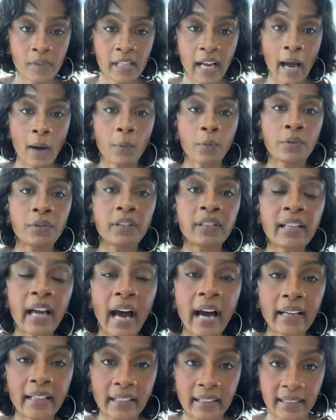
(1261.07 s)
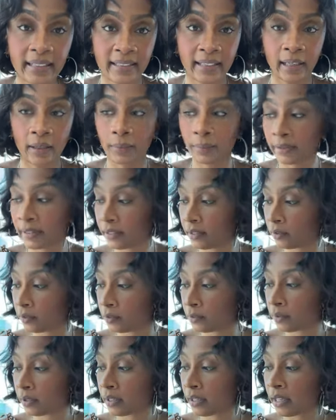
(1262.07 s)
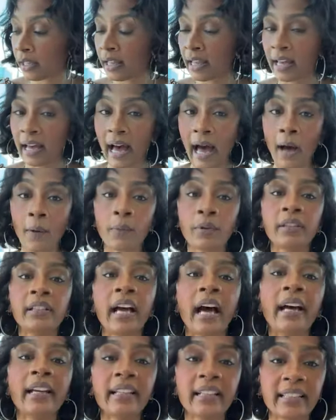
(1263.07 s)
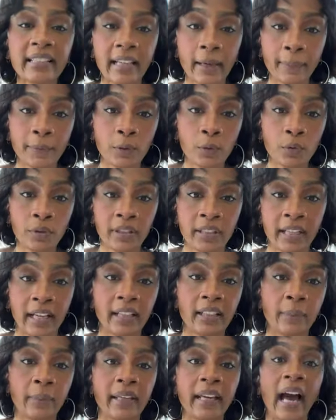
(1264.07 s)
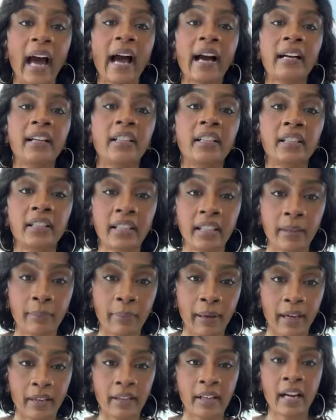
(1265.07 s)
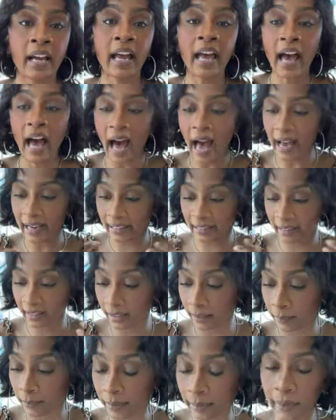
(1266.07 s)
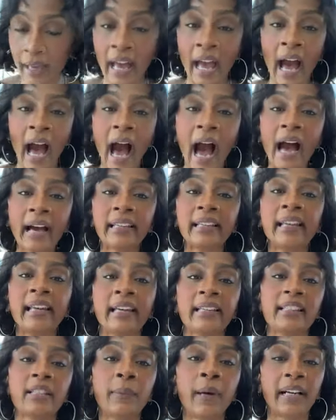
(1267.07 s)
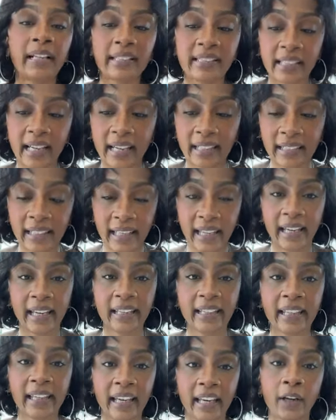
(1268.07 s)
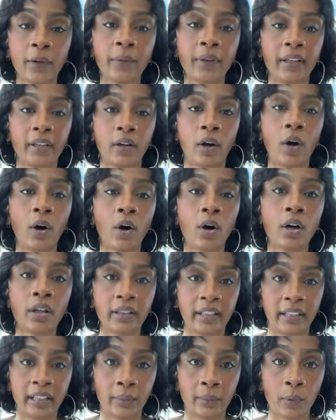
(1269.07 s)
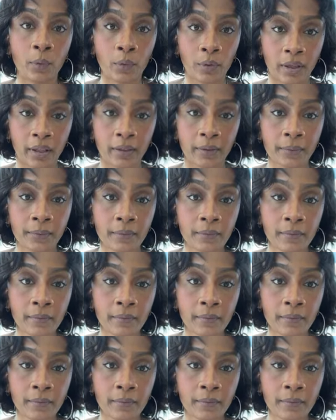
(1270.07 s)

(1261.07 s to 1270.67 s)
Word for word: I will not accept guilt. I will not accept you telling me I could have did better. I could have been. I can't. Somebody say I can't carry it all anymore.